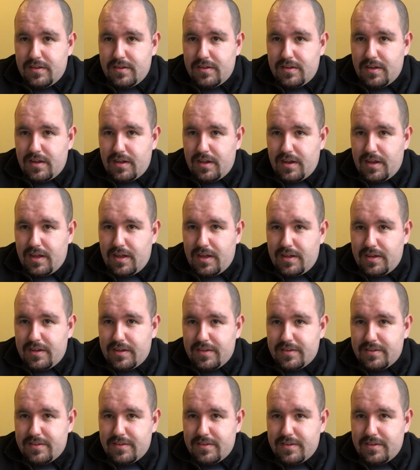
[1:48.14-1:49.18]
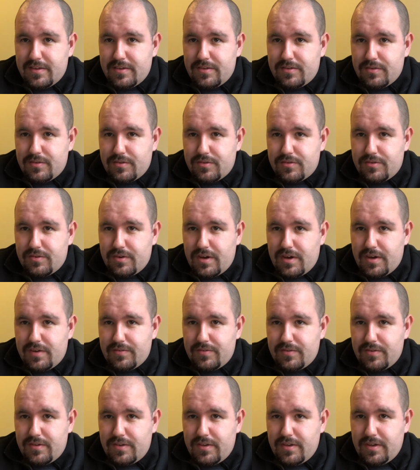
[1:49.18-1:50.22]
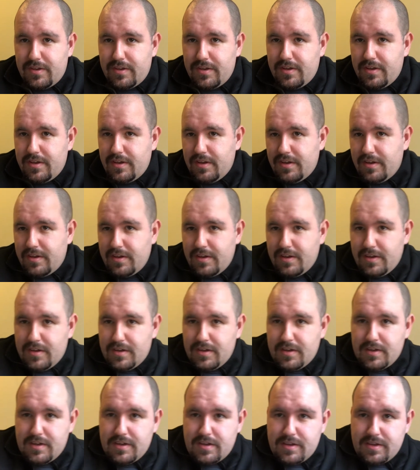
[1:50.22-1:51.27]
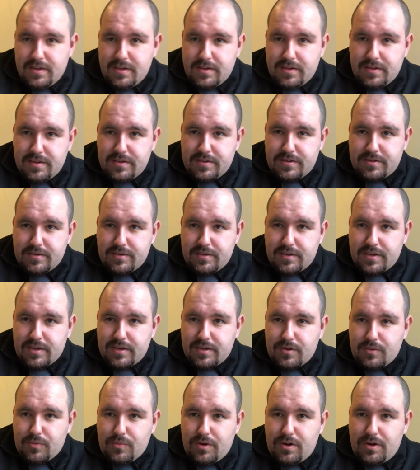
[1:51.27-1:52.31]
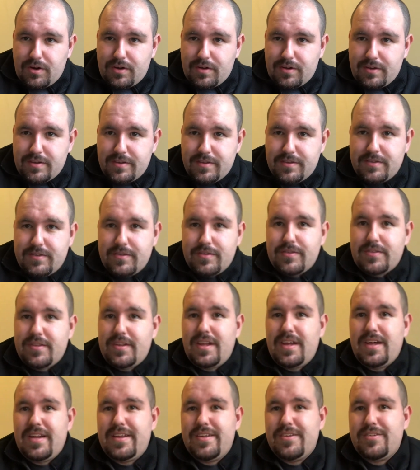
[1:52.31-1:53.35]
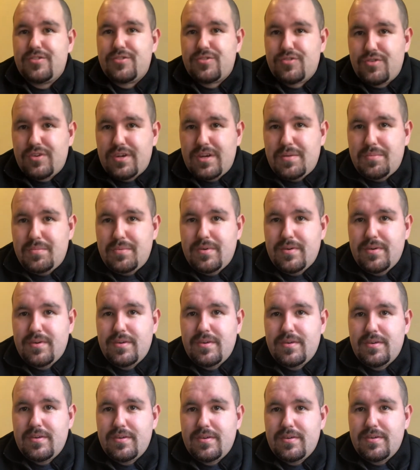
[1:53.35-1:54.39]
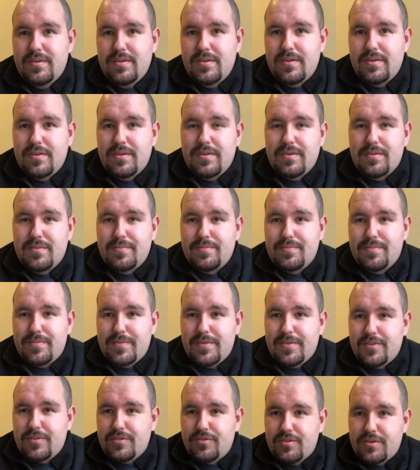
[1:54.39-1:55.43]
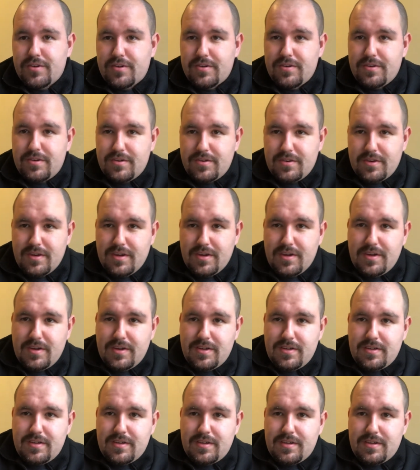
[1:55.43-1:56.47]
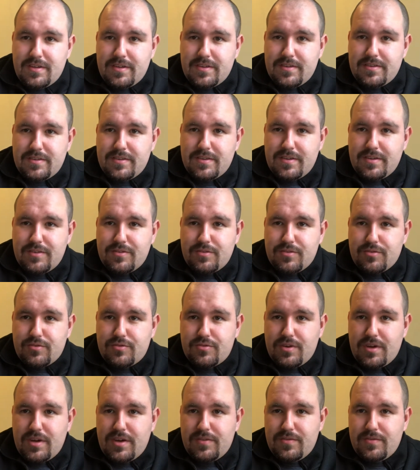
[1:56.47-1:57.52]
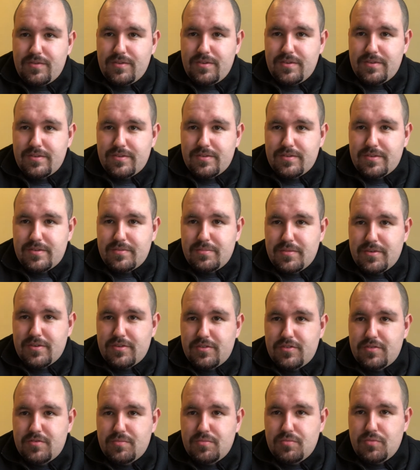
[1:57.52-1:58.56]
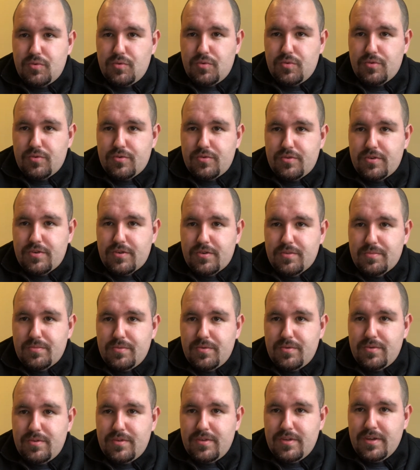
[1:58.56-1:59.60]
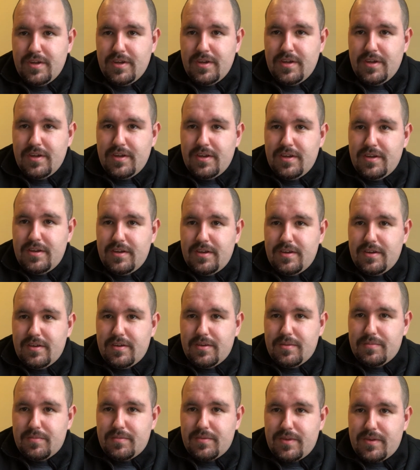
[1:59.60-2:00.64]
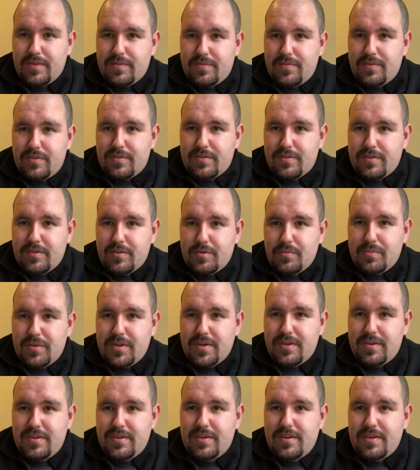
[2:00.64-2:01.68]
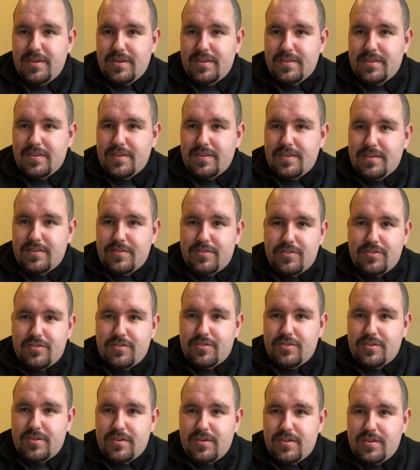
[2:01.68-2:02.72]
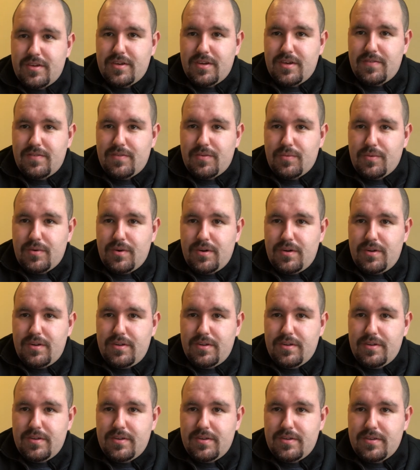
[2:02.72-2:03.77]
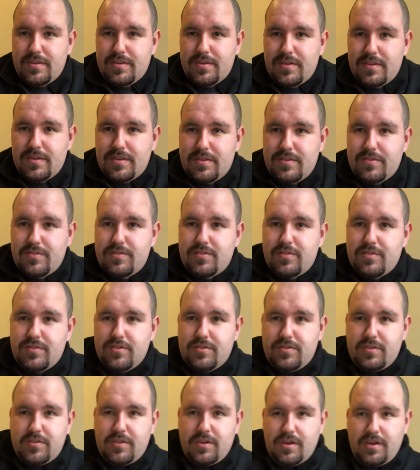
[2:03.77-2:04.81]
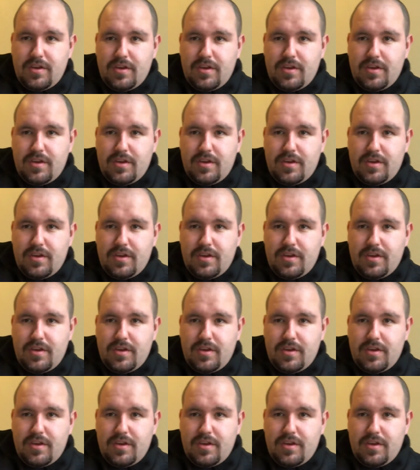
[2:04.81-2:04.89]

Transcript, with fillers: A lot less initial travel until you hit a wall. So it's a lot less creep um, in the trigger, a lot less initial travel, so it's a much smoother trigger pull um, for that first little bit and then it's just a heavy wall and then it's just